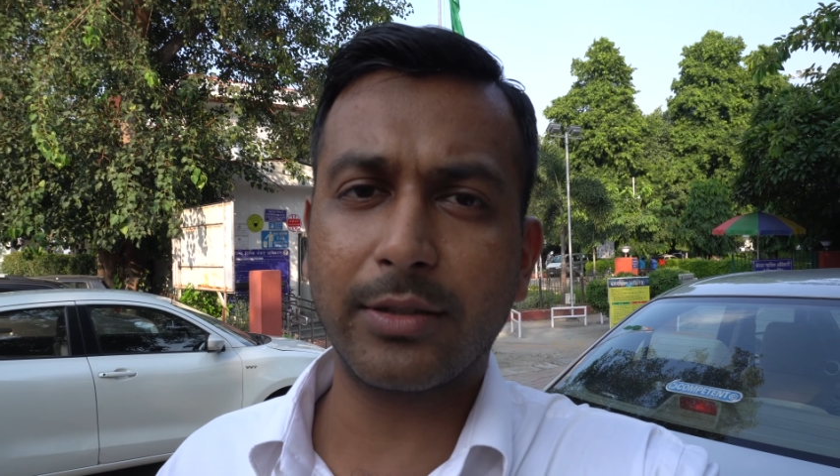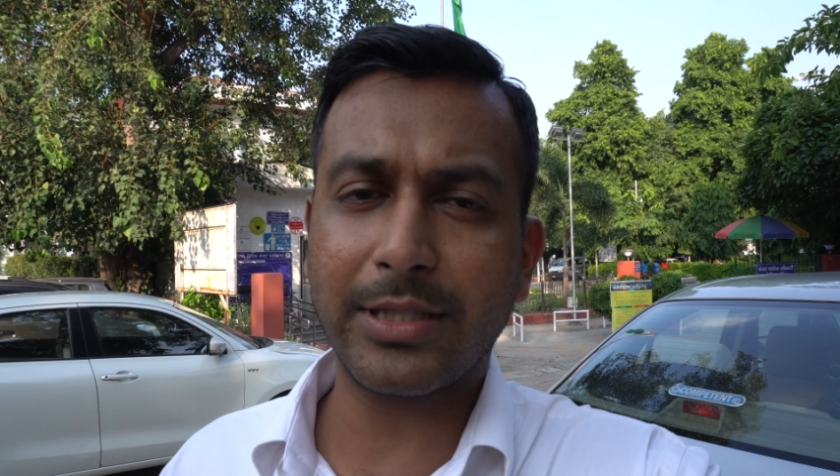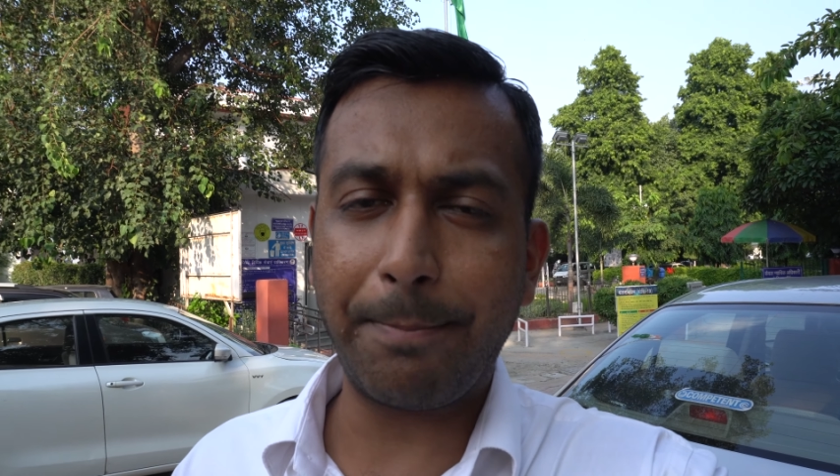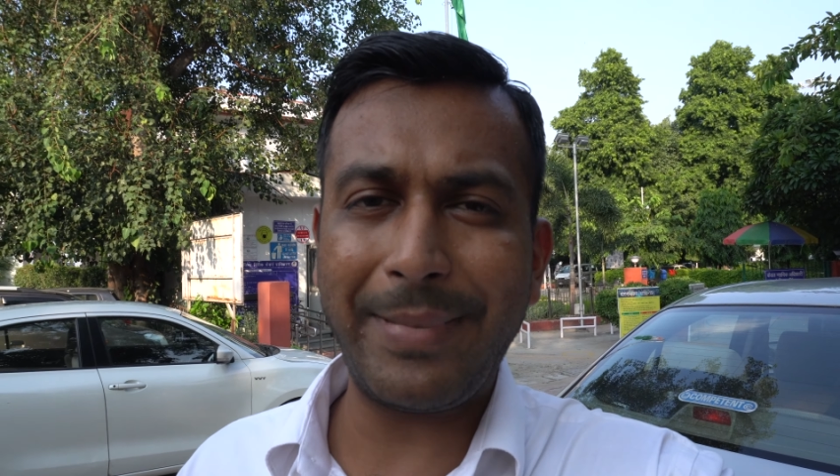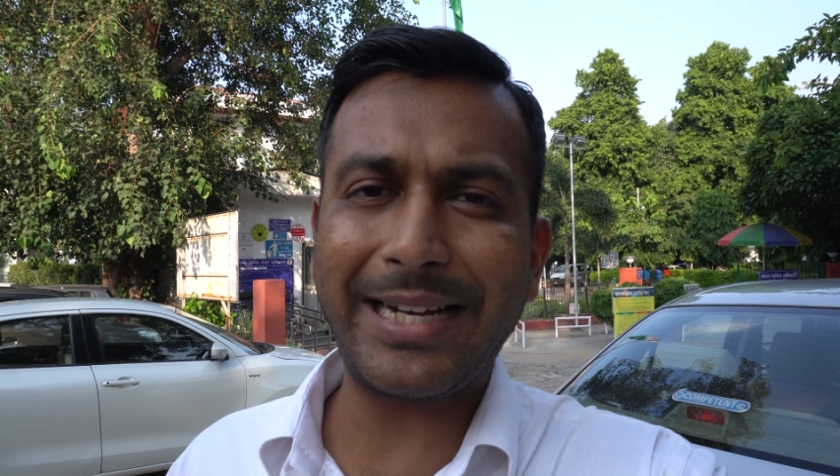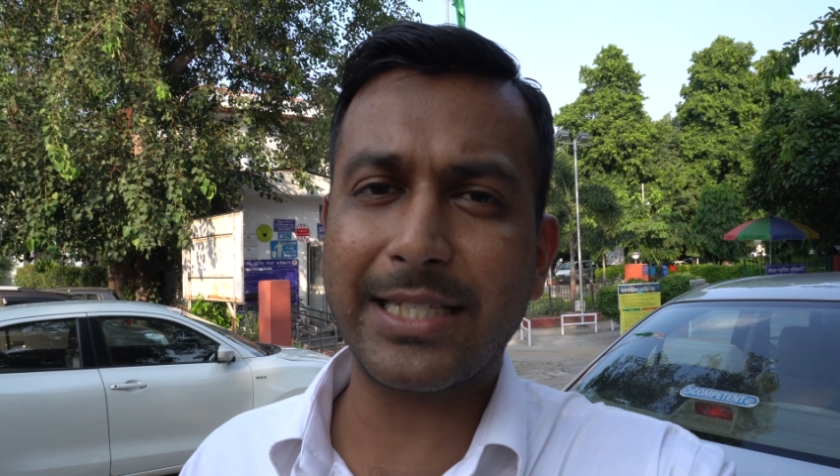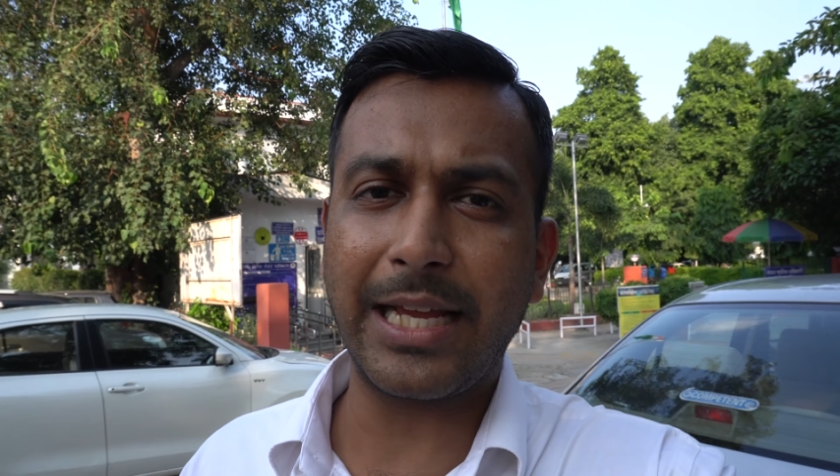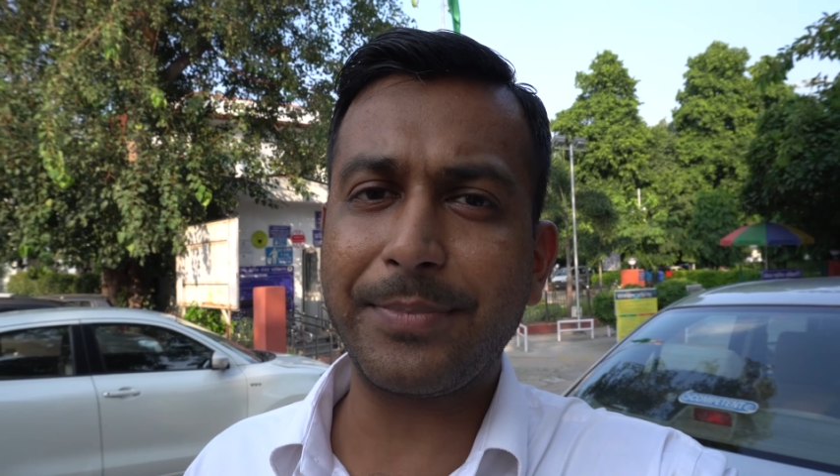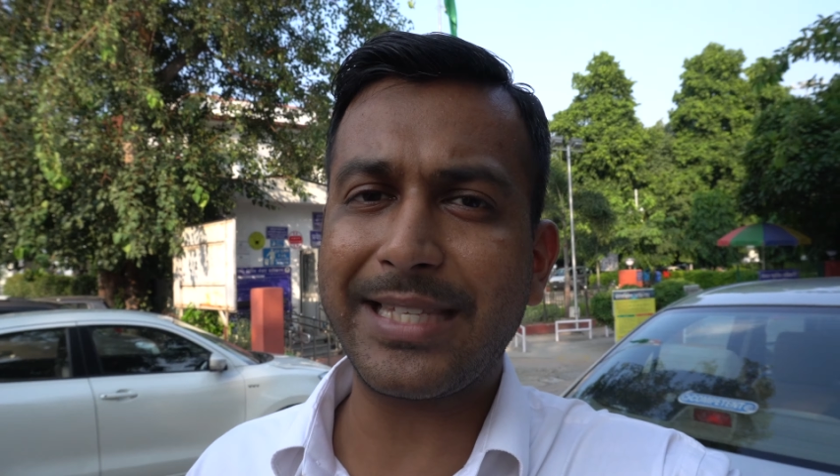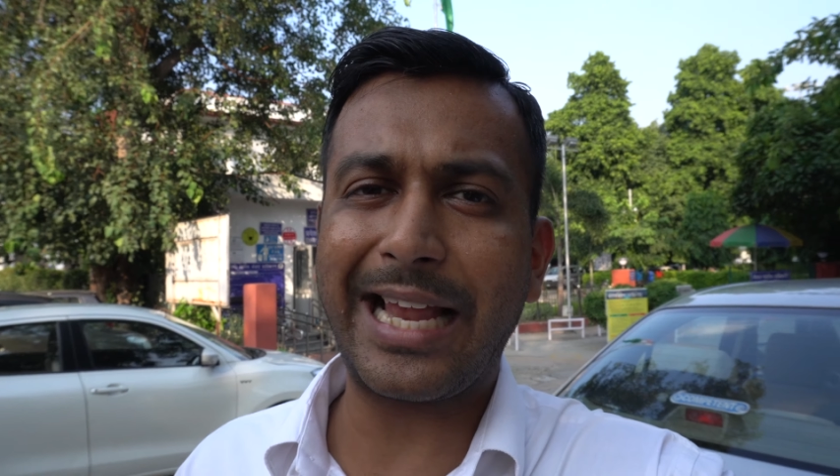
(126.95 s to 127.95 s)
submits
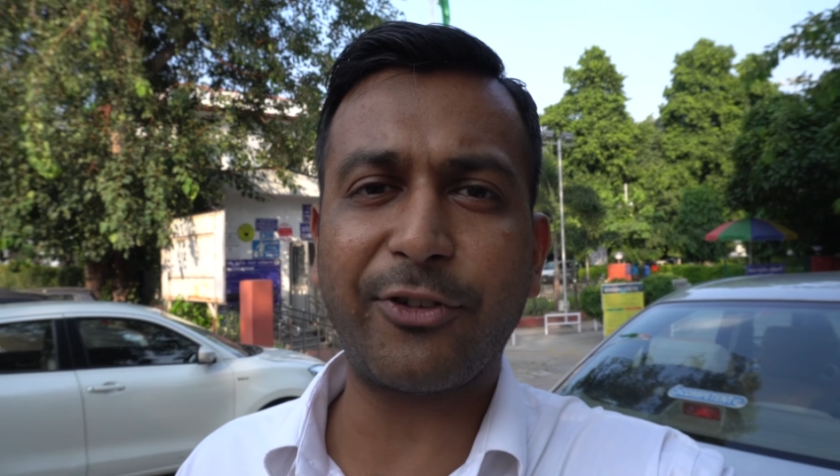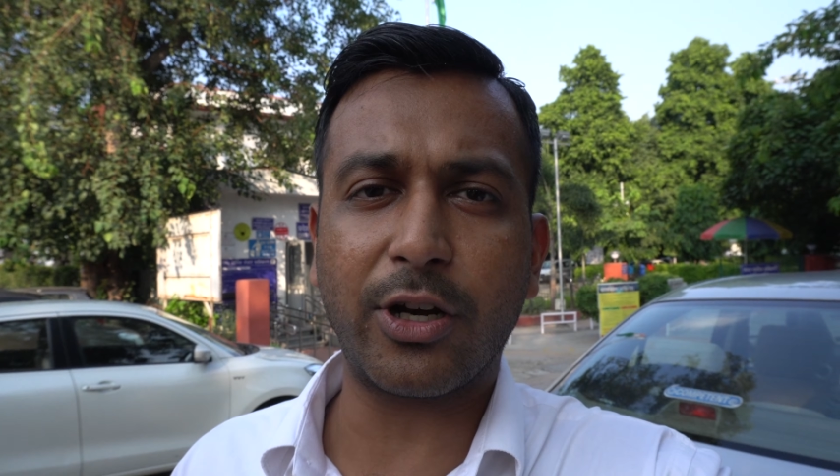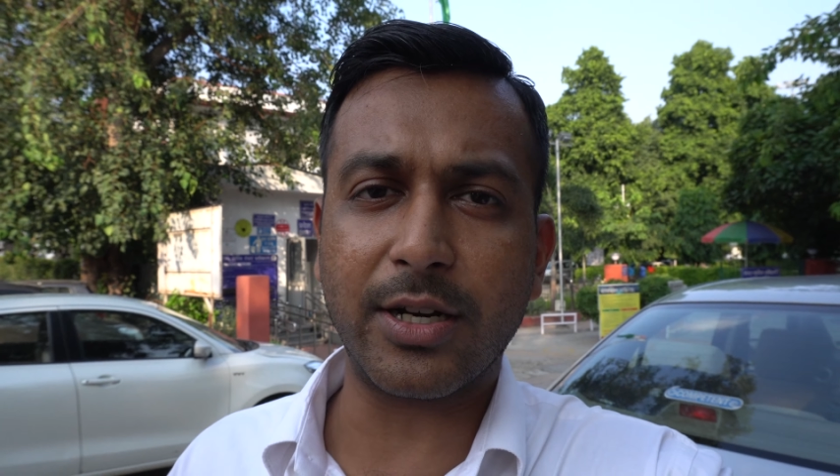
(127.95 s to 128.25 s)
himself or